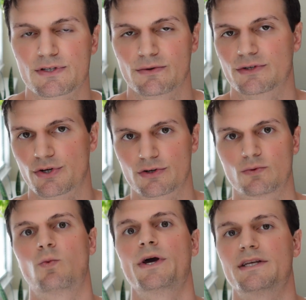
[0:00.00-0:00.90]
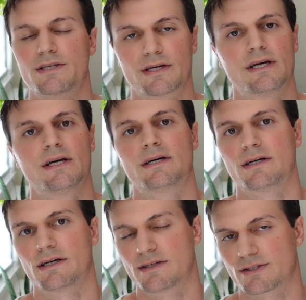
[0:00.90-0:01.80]
So a certain weight,
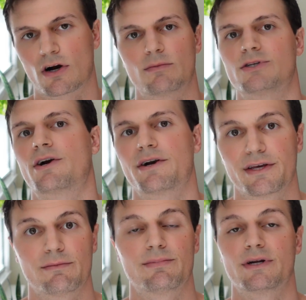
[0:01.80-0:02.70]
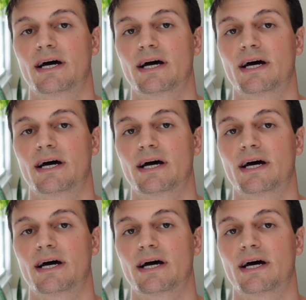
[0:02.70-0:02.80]
this arbitrary input,